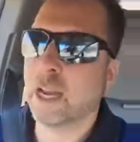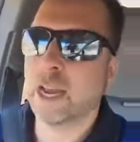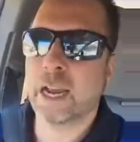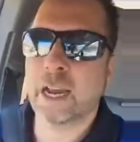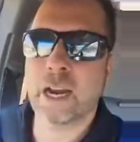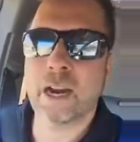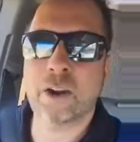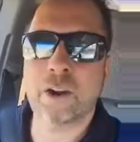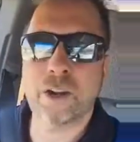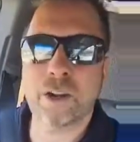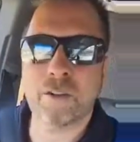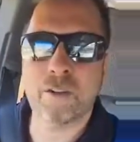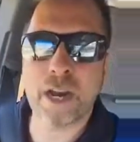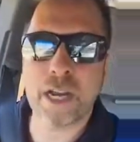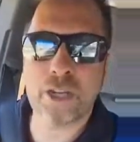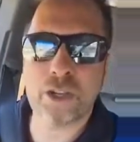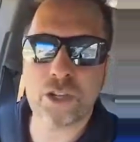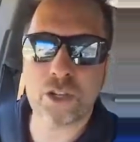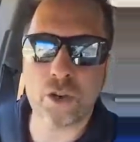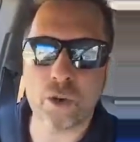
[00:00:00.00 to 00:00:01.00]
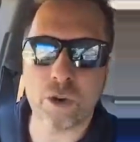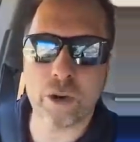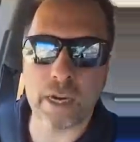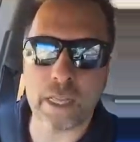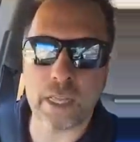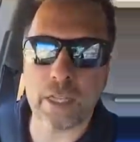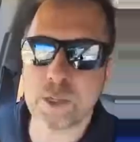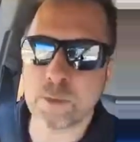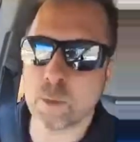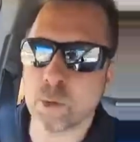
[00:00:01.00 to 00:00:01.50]
And I heard a great story
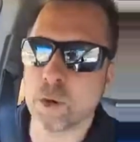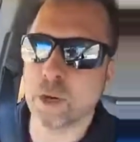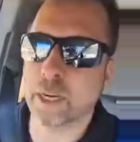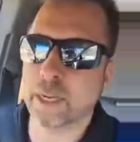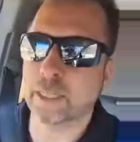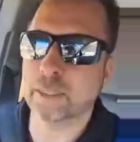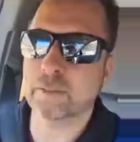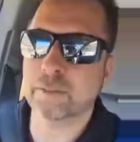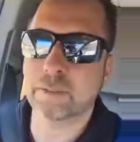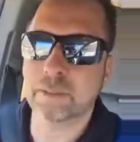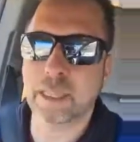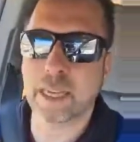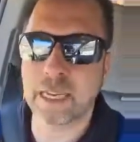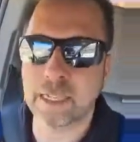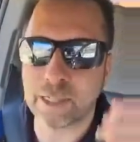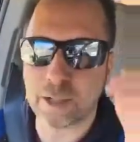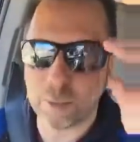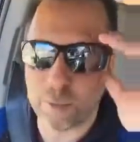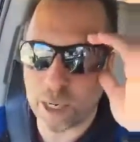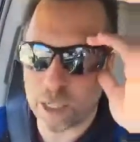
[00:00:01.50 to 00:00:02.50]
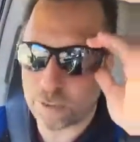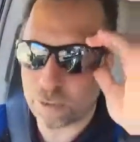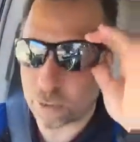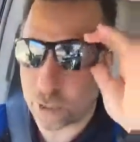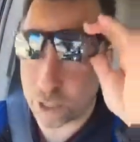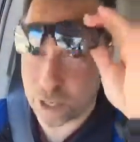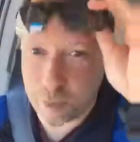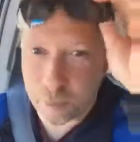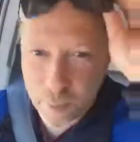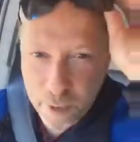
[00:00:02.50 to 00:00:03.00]
this morning. Thanks so much for
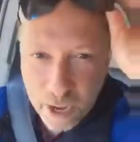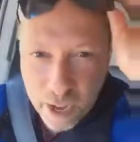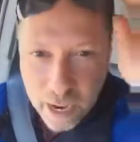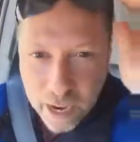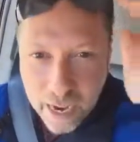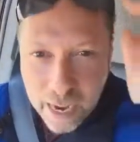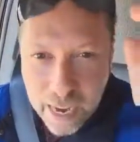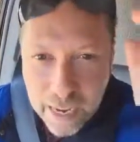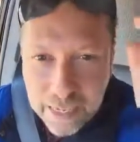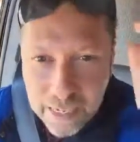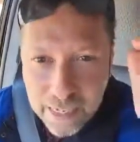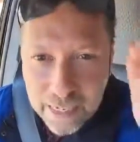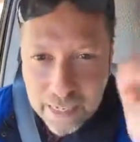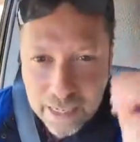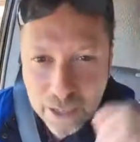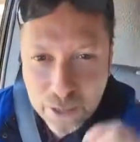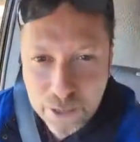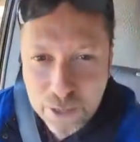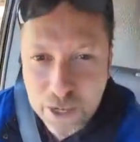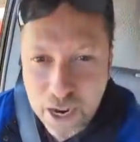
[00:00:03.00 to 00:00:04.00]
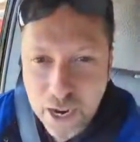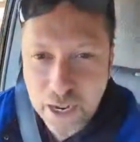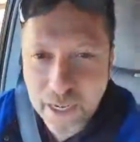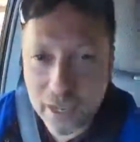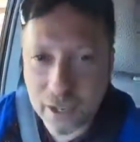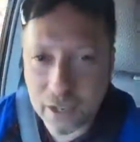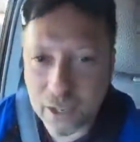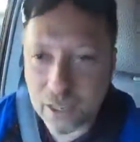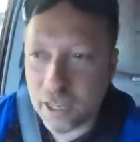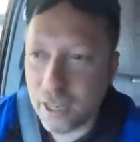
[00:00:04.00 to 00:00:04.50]
jumping on, guys. Let's see who's on
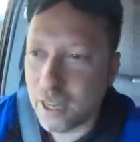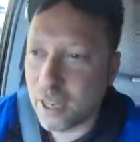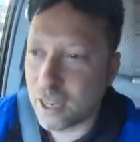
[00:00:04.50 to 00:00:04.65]
here.